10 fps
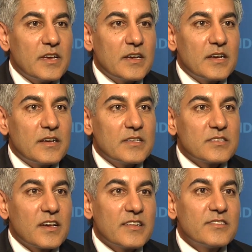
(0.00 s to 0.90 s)
uh,
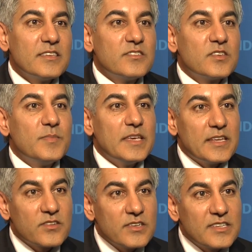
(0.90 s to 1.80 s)
science needs to be
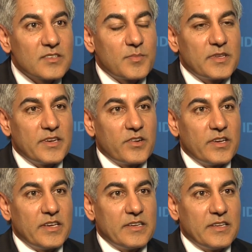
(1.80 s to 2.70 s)

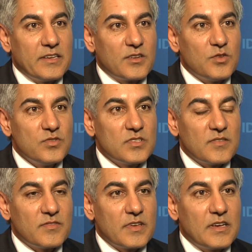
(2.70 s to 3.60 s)
interdisciplinary and inclusive.